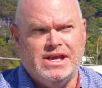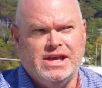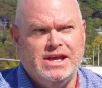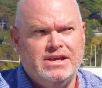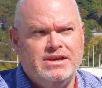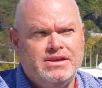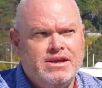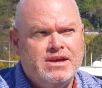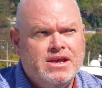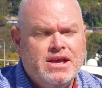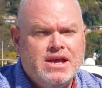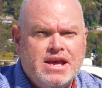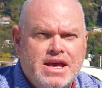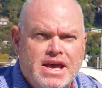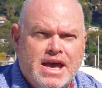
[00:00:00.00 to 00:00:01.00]
year.
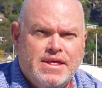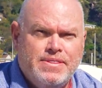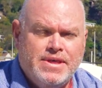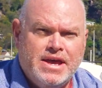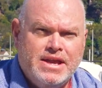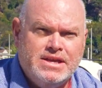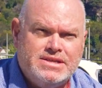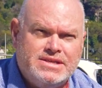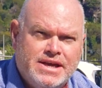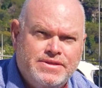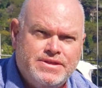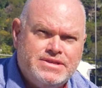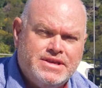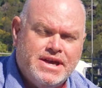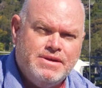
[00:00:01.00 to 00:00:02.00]
And then he's done
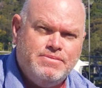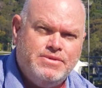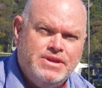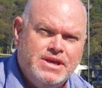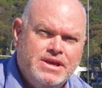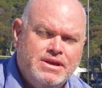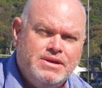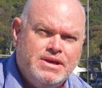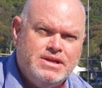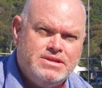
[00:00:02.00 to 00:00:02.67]
the same thing.